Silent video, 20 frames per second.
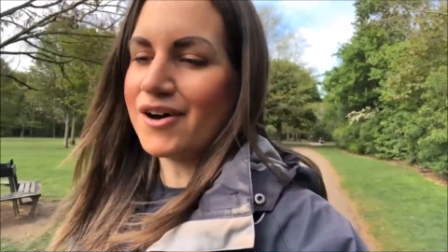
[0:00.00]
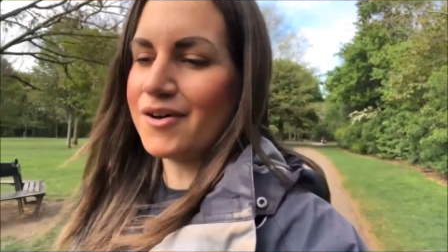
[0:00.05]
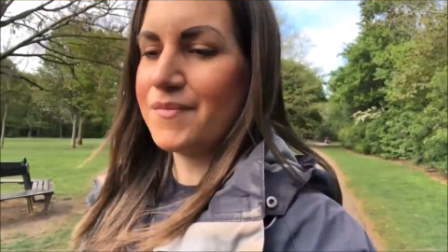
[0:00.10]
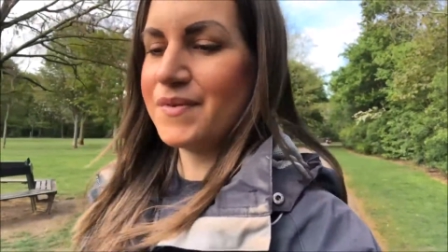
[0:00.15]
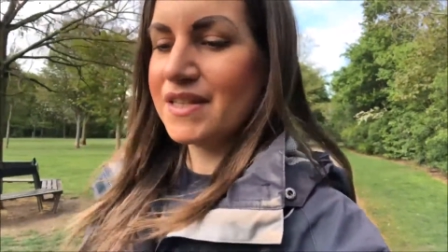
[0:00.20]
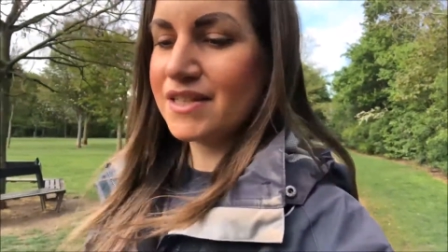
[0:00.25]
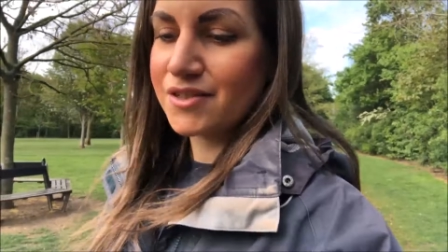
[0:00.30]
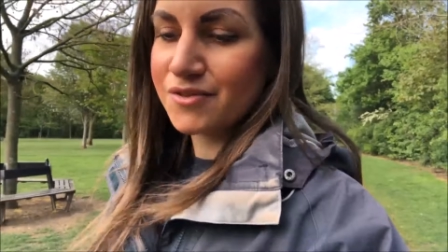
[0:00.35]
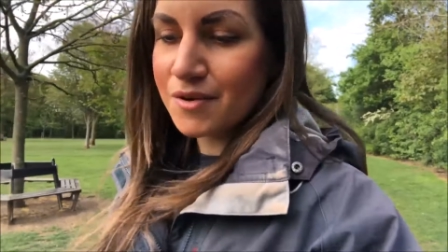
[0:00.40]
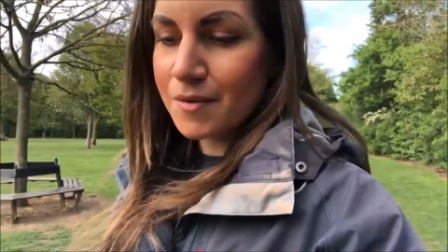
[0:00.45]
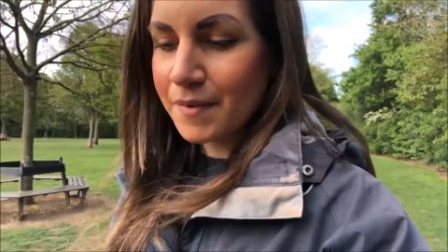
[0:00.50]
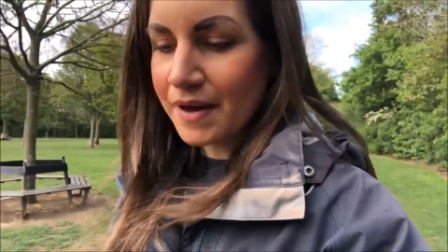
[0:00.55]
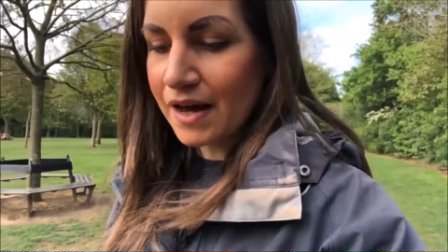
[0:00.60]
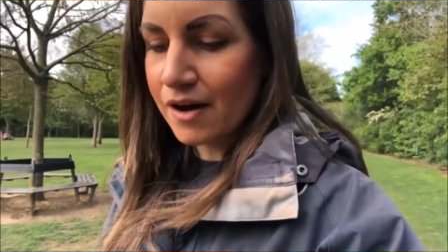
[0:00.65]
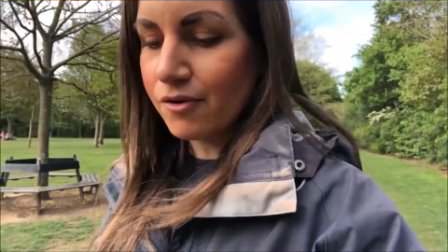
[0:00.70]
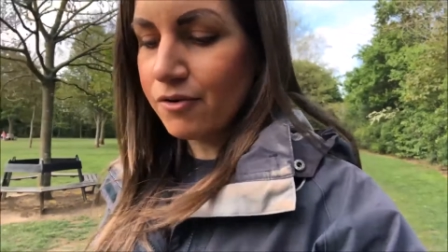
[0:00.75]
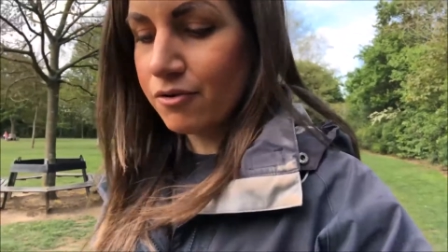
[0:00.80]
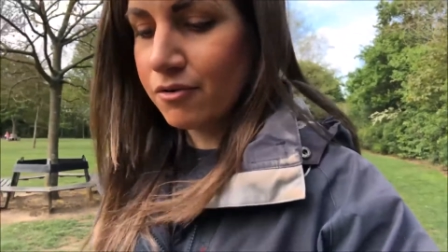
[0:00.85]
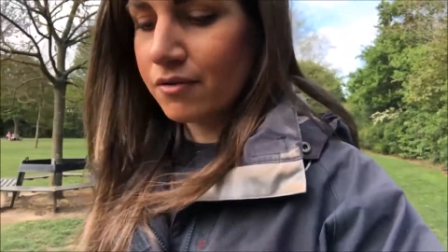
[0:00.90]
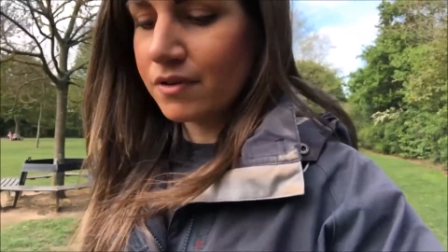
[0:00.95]
I've been to
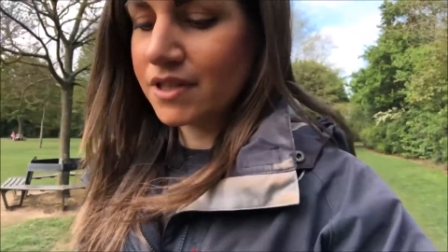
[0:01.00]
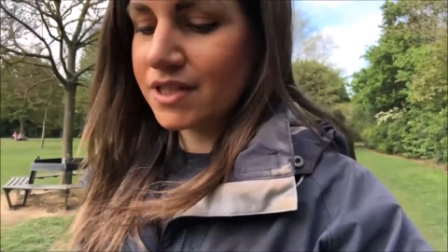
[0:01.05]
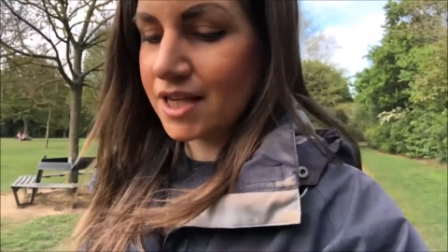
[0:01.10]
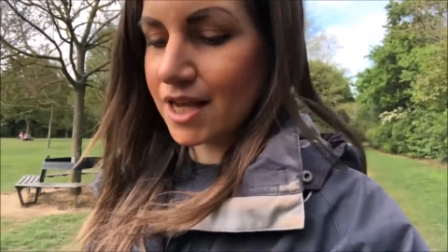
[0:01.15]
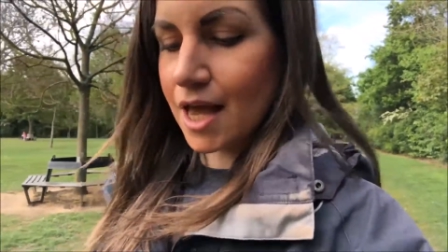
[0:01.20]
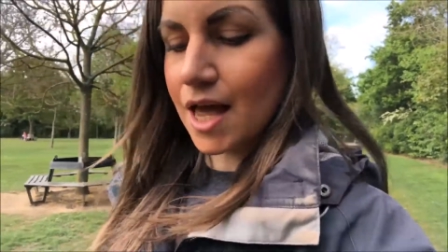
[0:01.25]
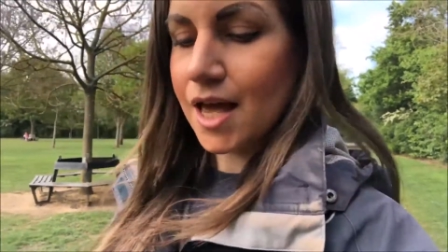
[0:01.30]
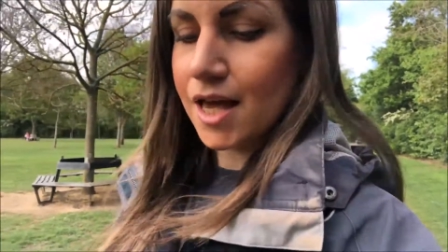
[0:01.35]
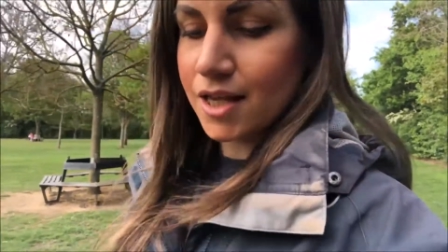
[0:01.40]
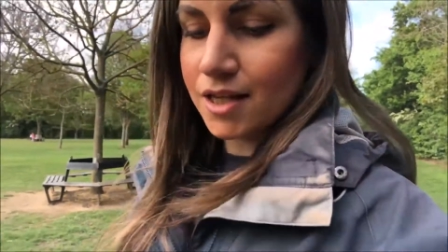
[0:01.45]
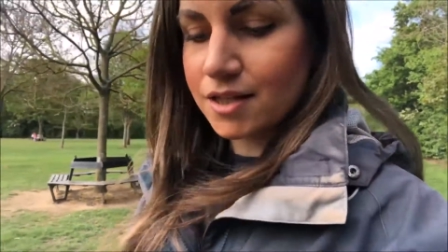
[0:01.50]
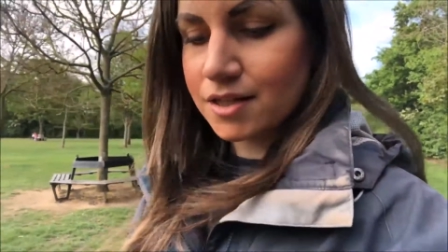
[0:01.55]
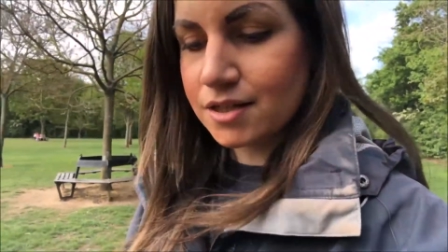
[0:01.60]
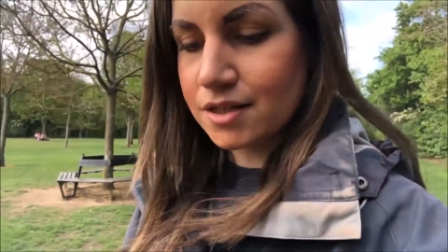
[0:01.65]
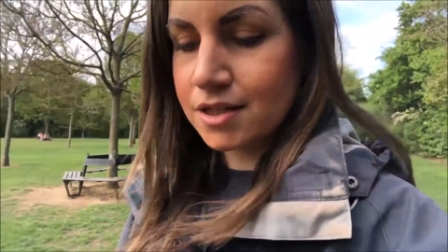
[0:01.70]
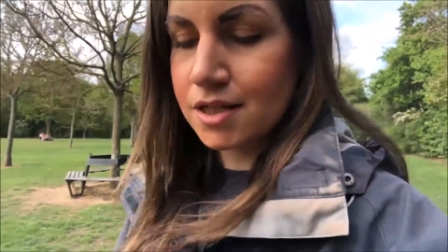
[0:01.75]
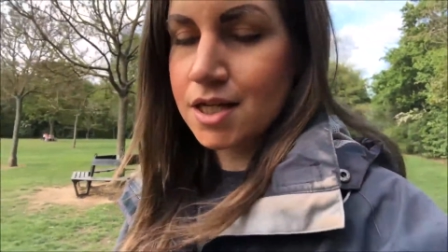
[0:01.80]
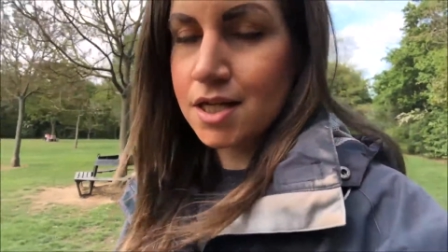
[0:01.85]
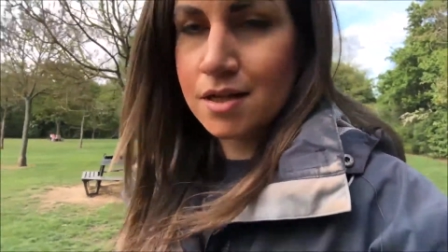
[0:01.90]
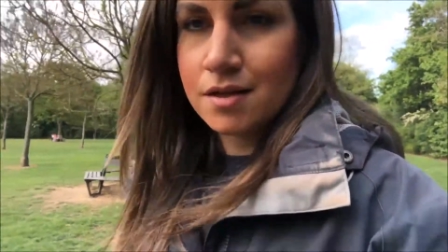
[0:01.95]
about
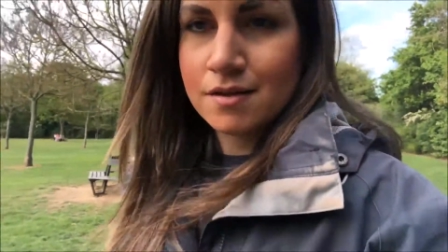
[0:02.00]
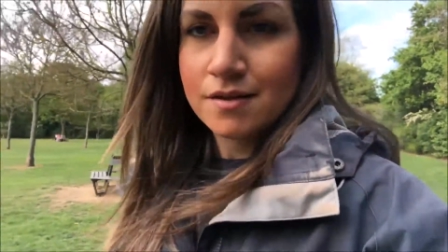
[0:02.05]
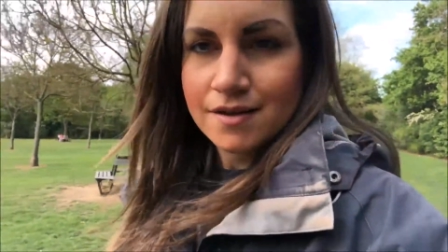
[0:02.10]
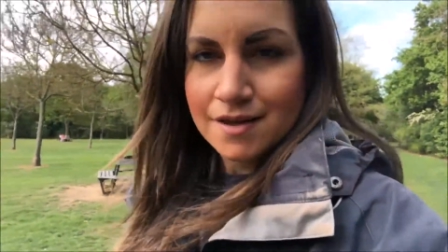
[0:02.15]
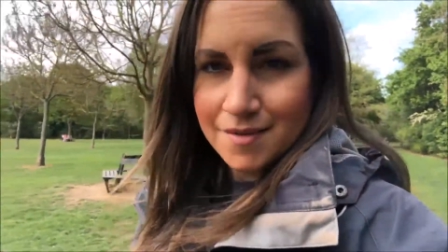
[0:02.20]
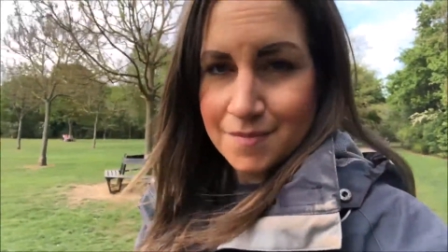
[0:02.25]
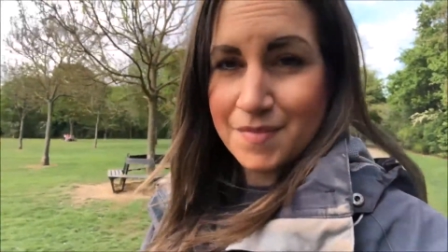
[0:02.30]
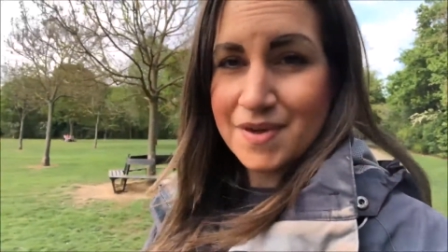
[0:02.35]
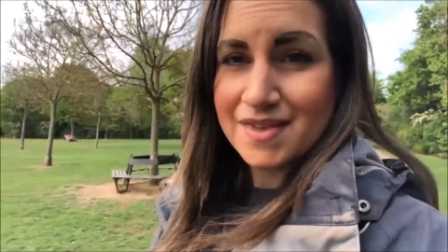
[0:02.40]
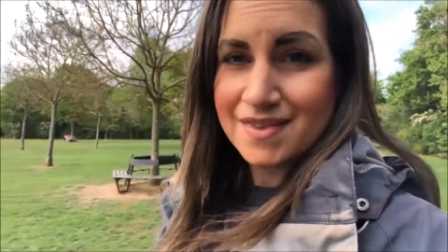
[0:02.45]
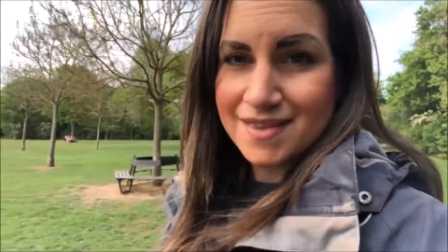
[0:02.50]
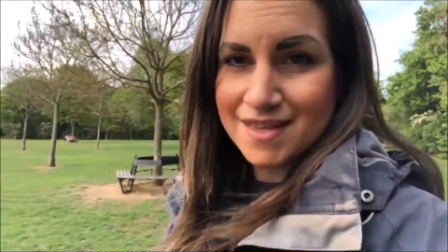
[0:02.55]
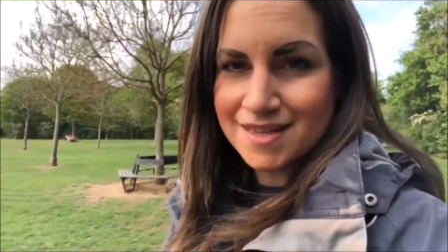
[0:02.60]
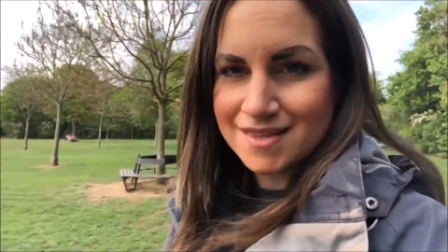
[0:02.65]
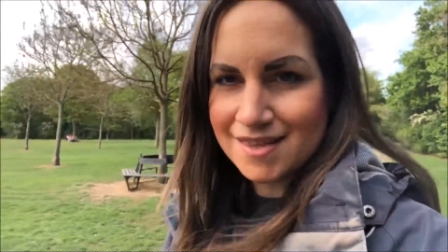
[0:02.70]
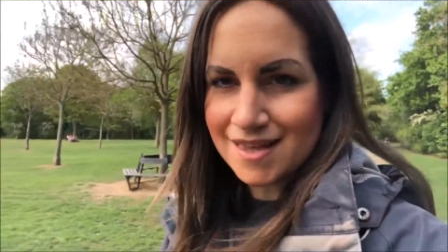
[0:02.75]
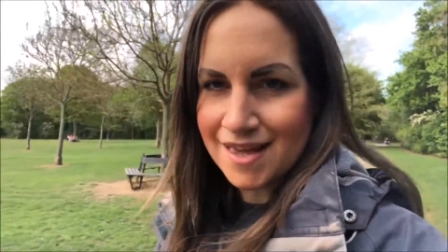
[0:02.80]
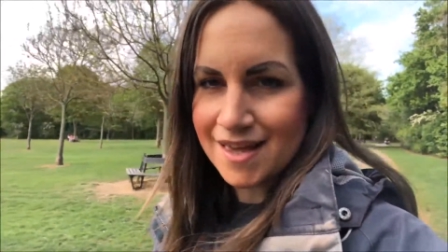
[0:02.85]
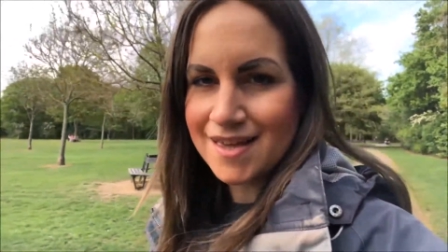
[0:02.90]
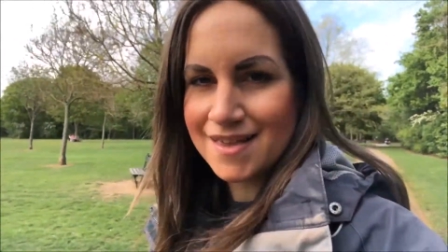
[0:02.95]
10
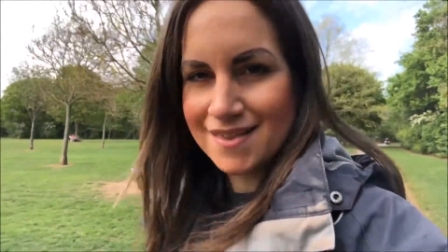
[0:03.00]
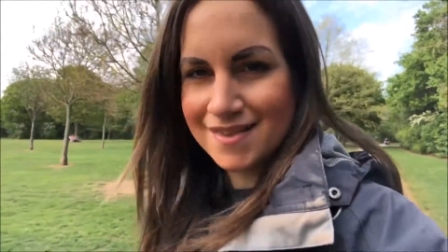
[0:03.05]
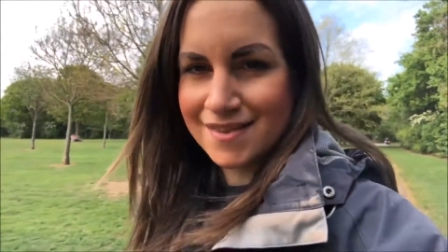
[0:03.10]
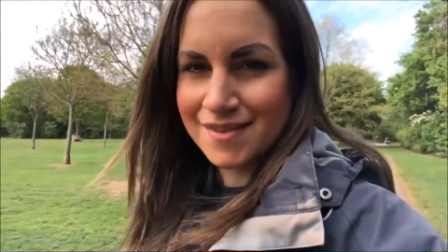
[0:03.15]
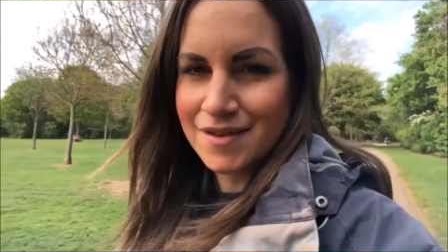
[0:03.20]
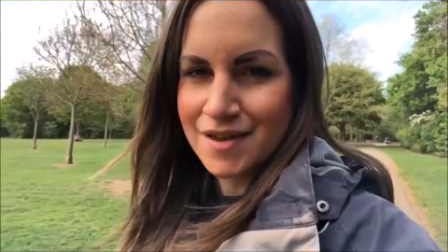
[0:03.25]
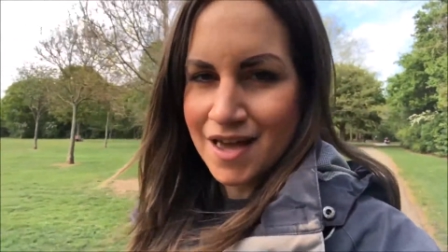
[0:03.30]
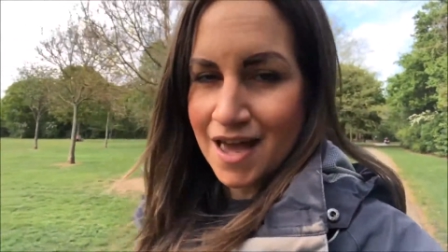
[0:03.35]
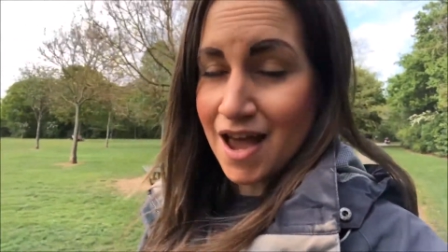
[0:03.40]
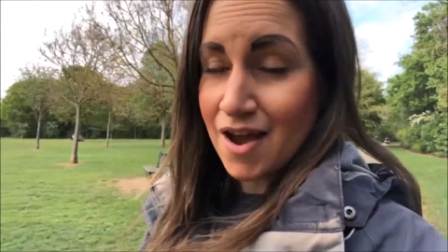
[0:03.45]
businesses.